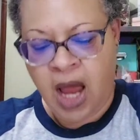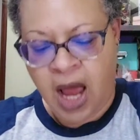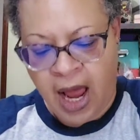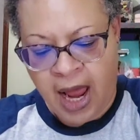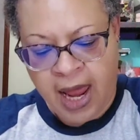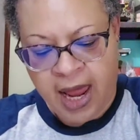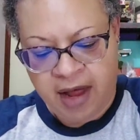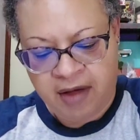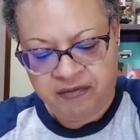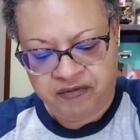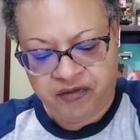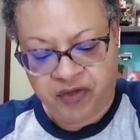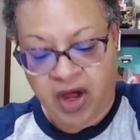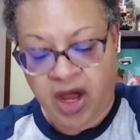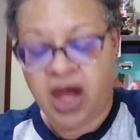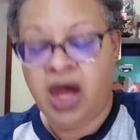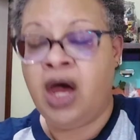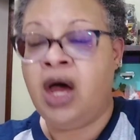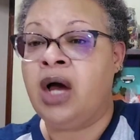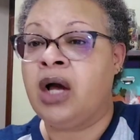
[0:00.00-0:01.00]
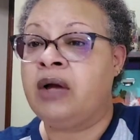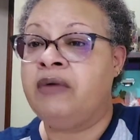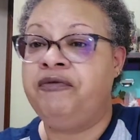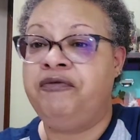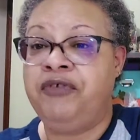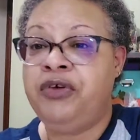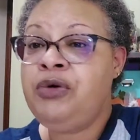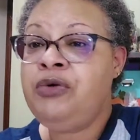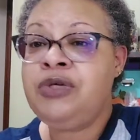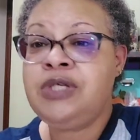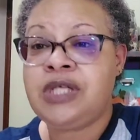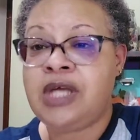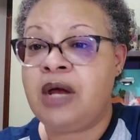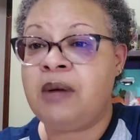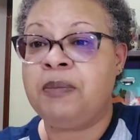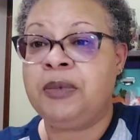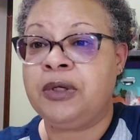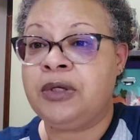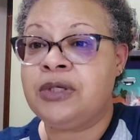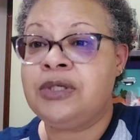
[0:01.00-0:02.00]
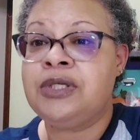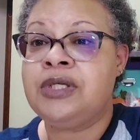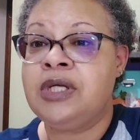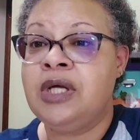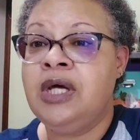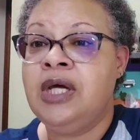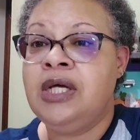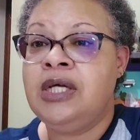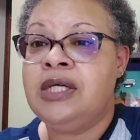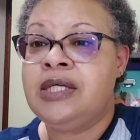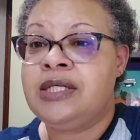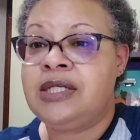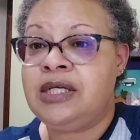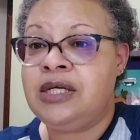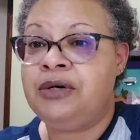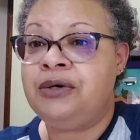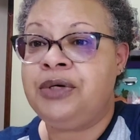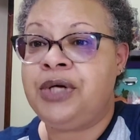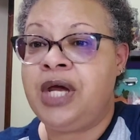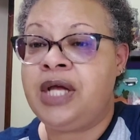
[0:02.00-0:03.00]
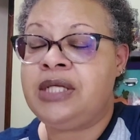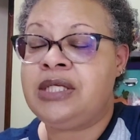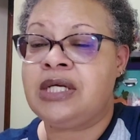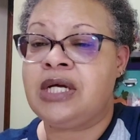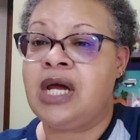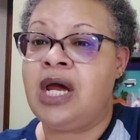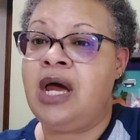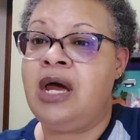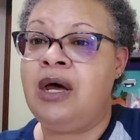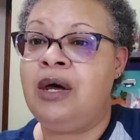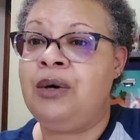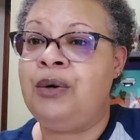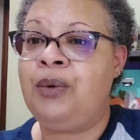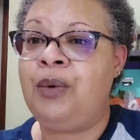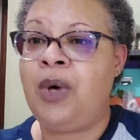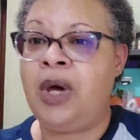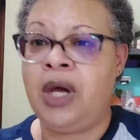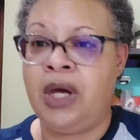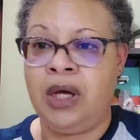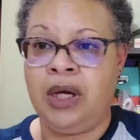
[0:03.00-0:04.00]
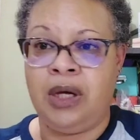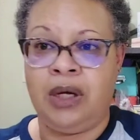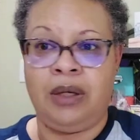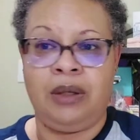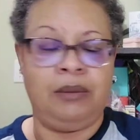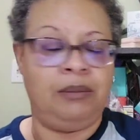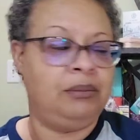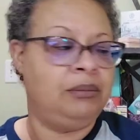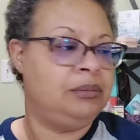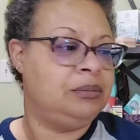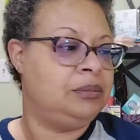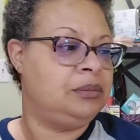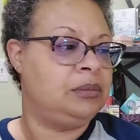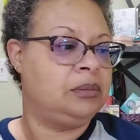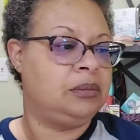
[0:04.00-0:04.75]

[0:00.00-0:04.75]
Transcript: I have a few samplers still yet to go. Um,